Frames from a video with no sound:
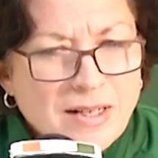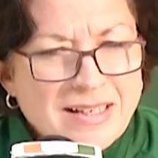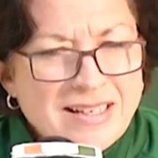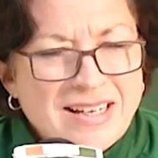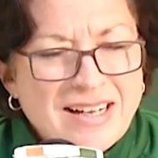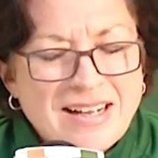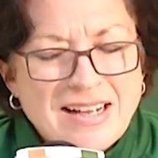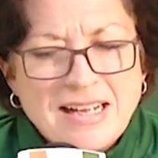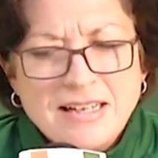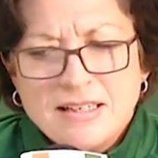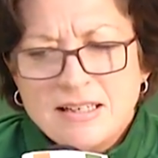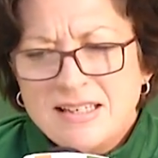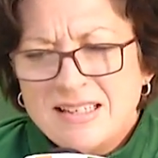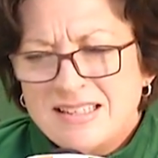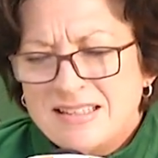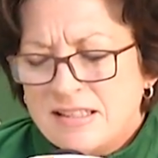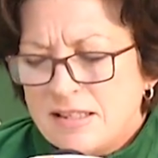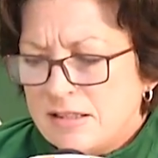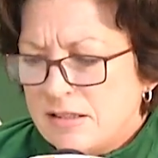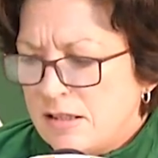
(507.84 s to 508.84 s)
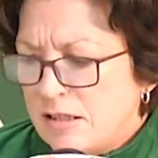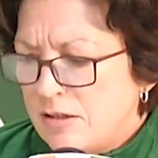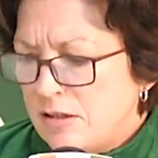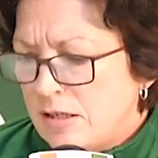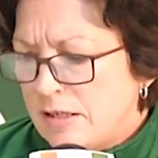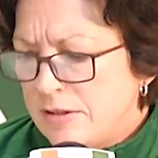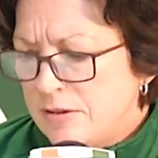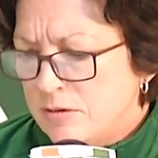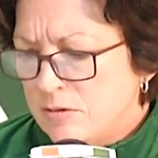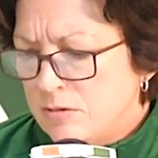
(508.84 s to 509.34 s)
Yeah,
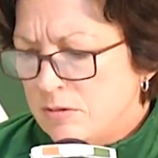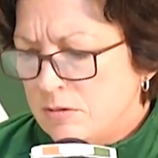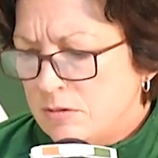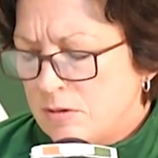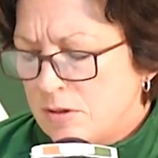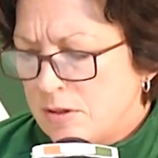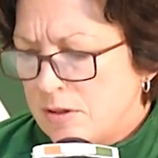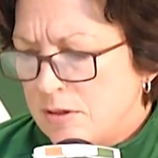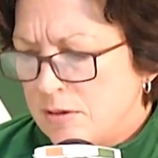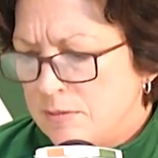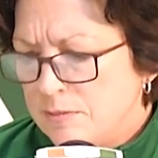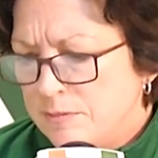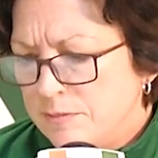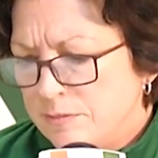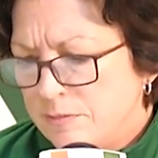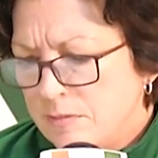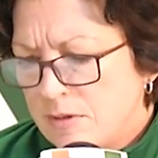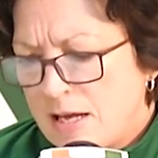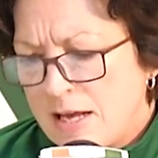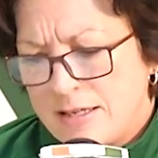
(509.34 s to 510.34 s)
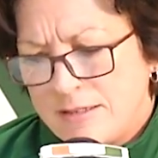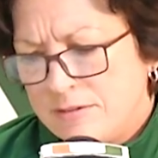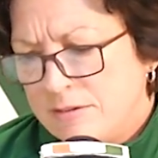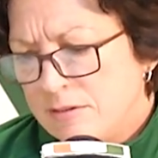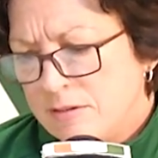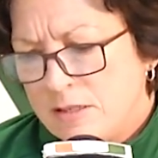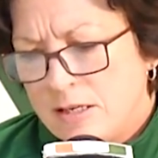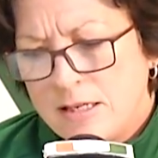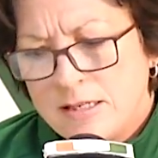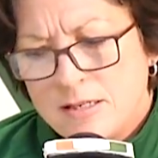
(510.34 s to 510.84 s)
I don't, the
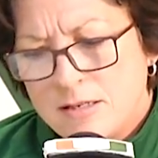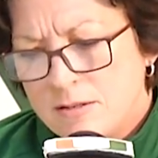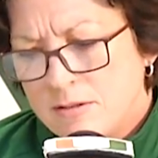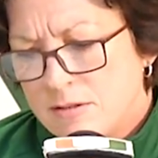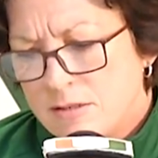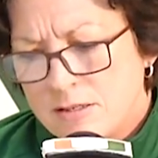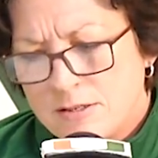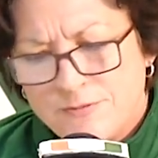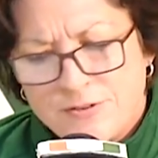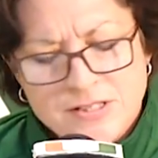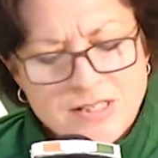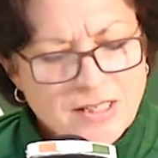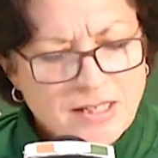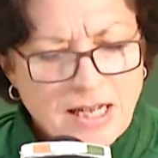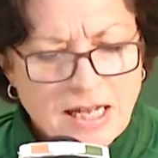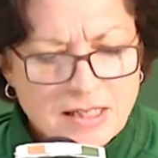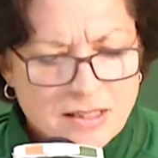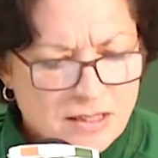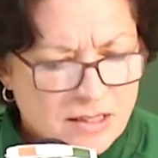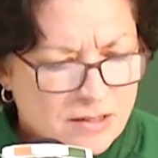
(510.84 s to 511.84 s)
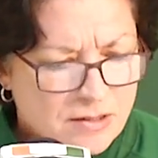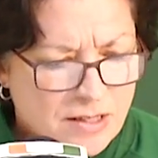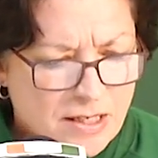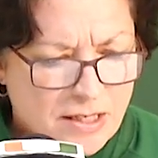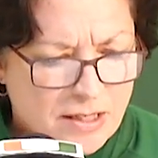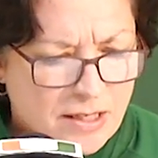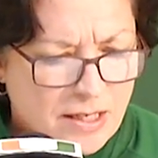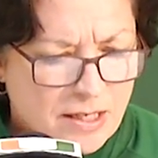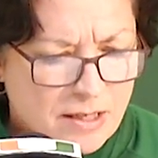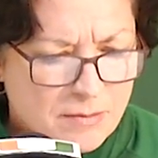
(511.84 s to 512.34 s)
physicality of
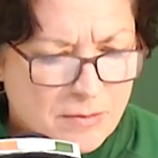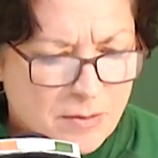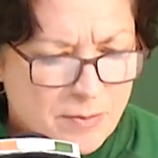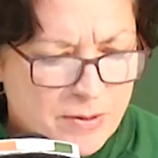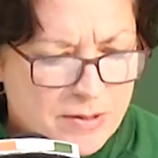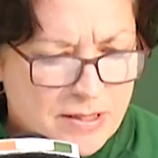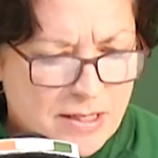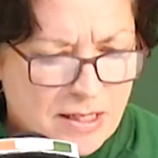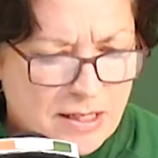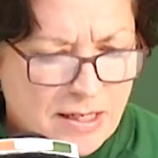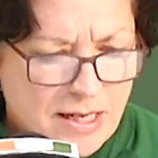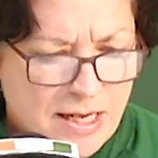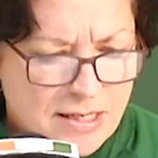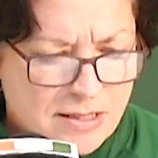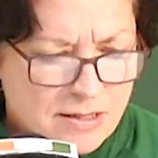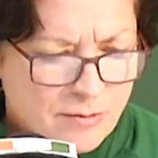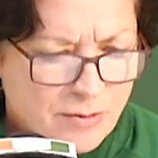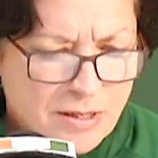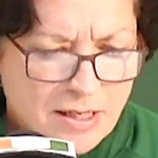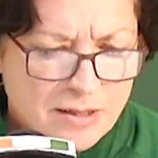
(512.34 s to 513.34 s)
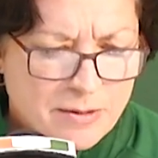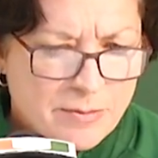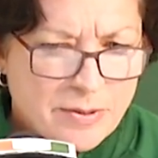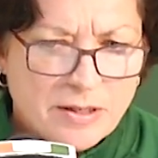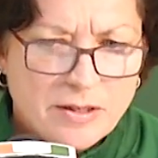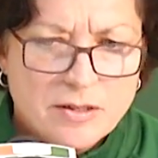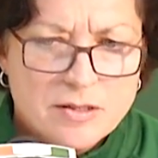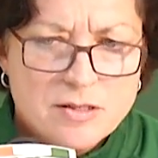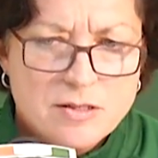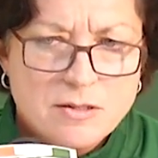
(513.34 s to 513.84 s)
that game up in Tallahassee, we got
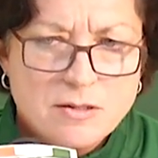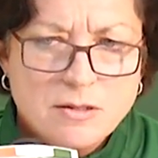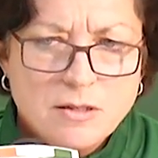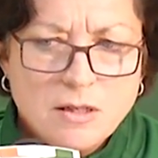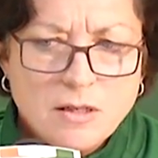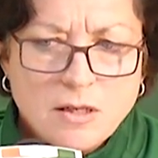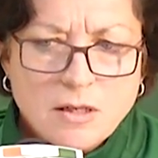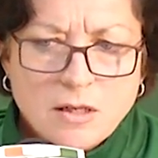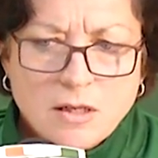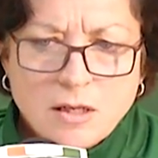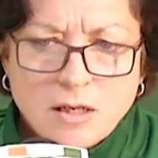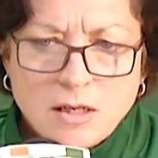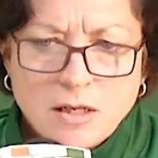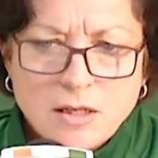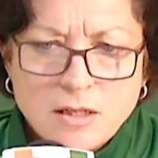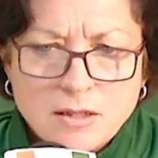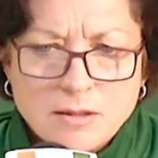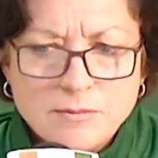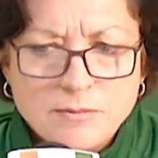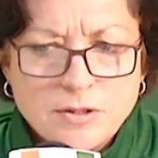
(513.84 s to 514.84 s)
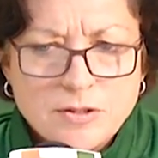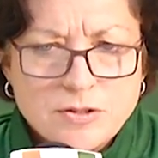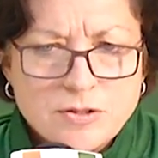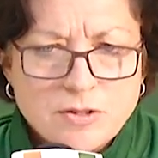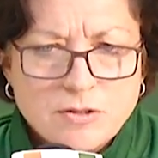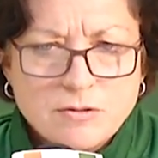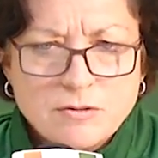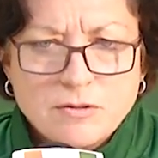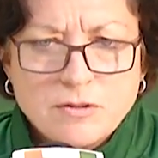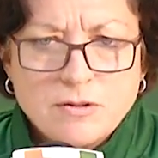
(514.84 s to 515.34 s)
embarrassed. We
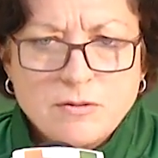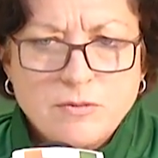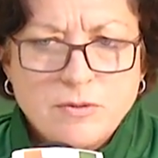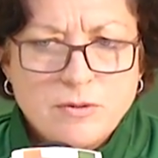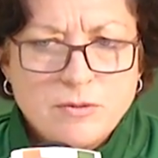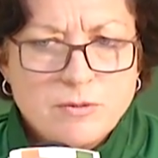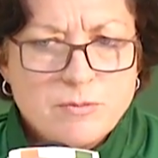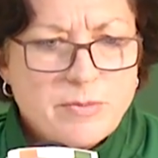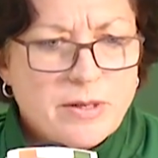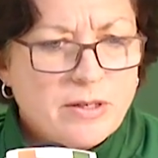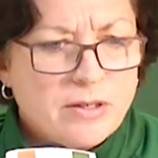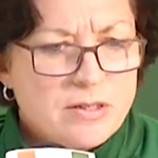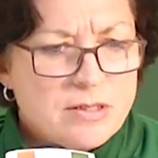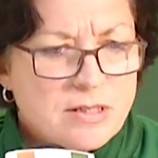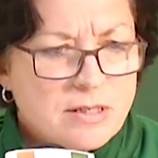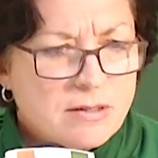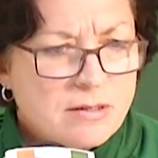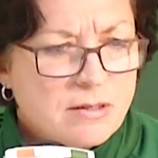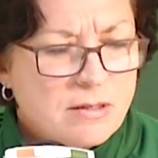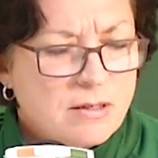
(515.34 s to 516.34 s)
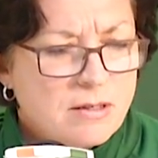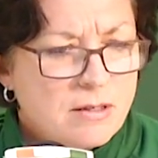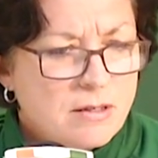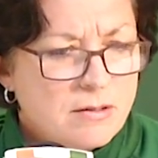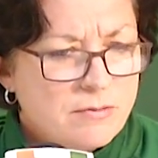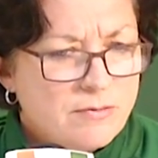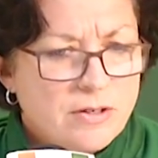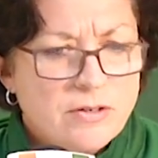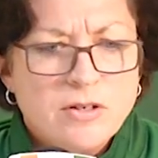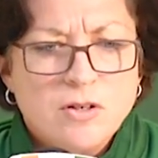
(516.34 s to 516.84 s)
were embarrassed
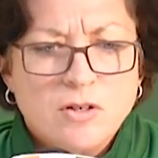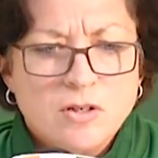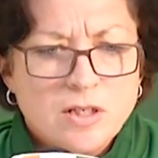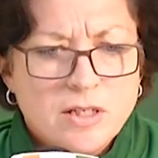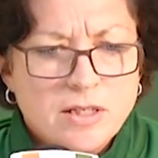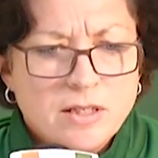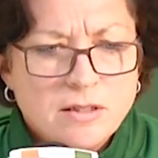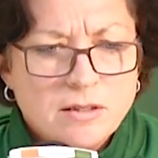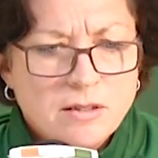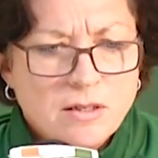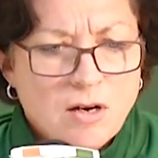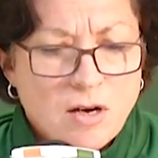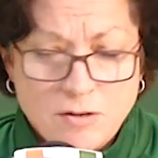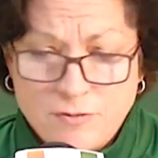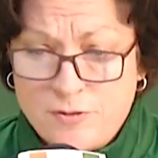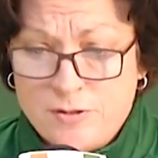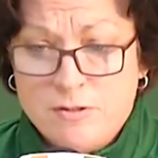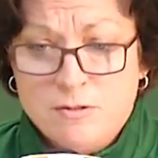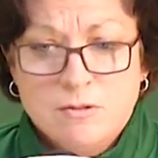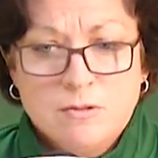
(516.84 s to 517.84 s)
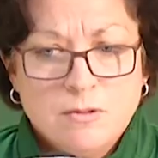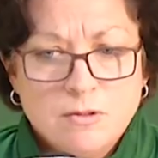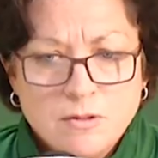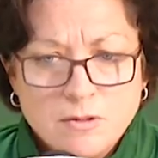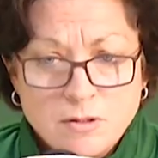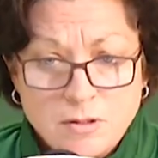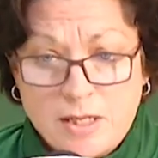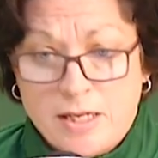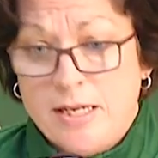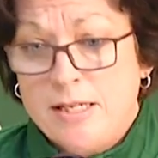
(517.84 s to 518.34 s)
very early, often,
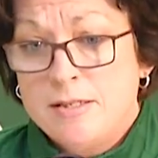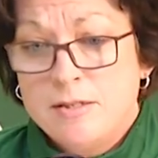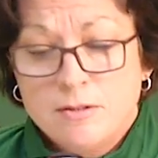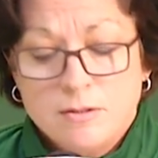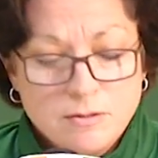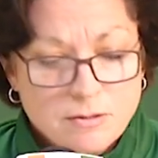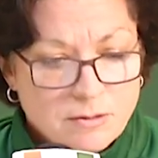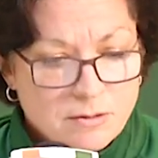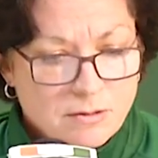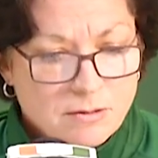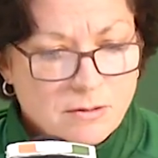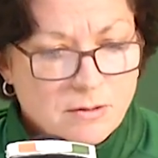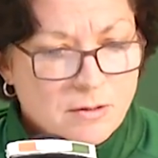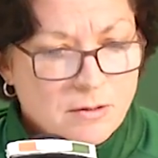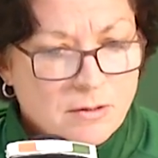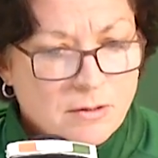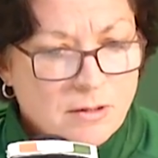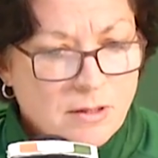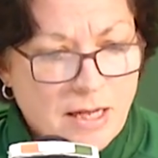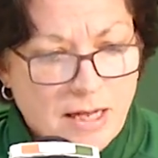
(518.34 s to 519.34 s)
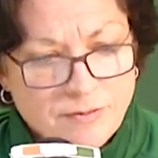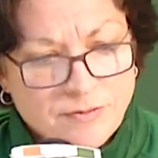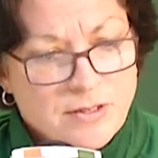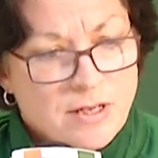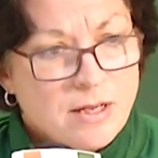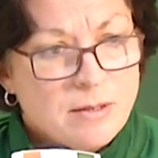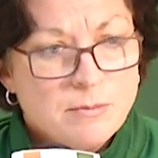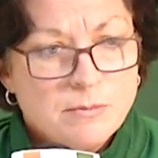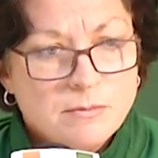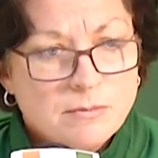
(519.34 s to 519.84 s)
late,
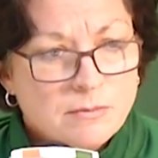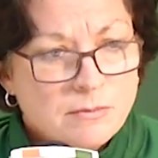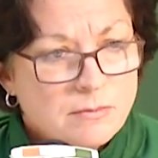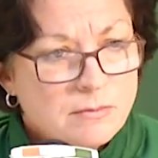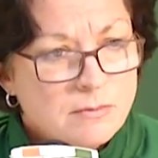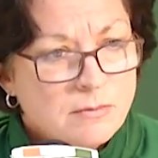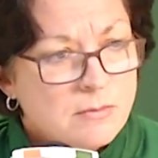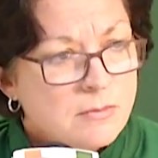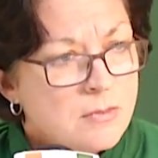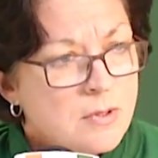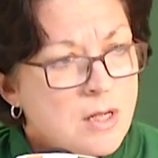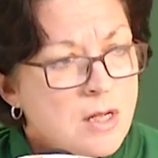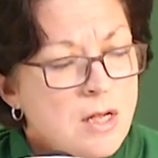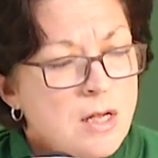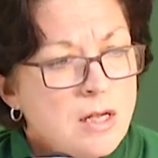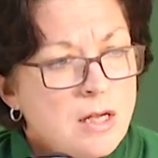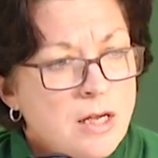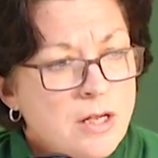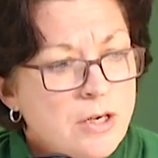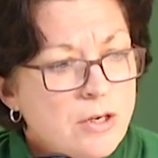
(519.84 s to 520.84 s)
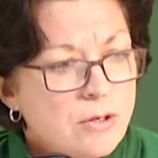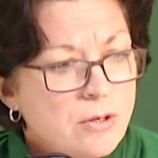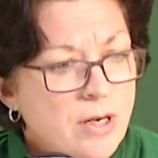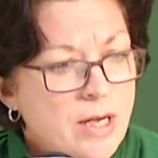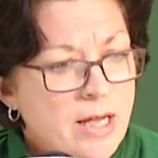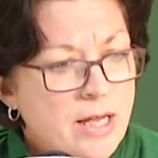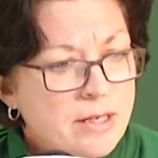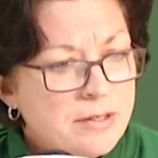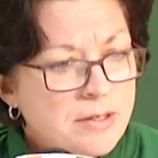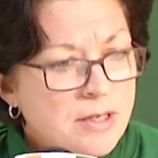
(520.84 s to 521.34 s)
halftime, you know,
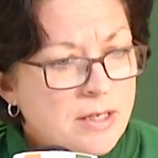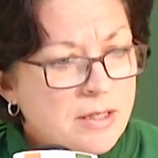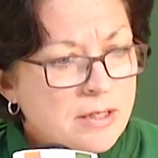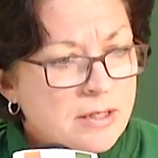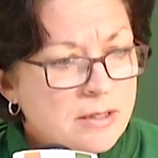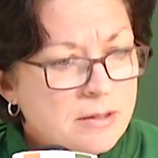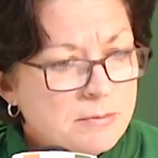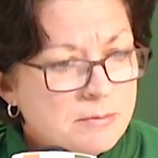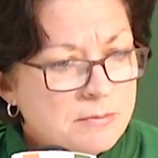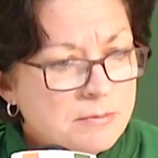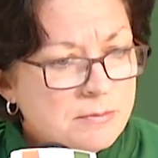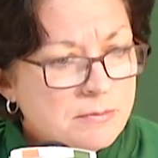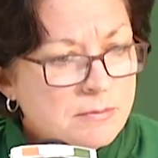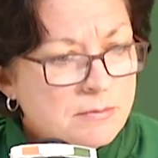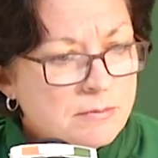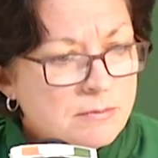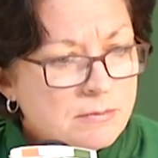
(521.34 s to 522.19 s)
and,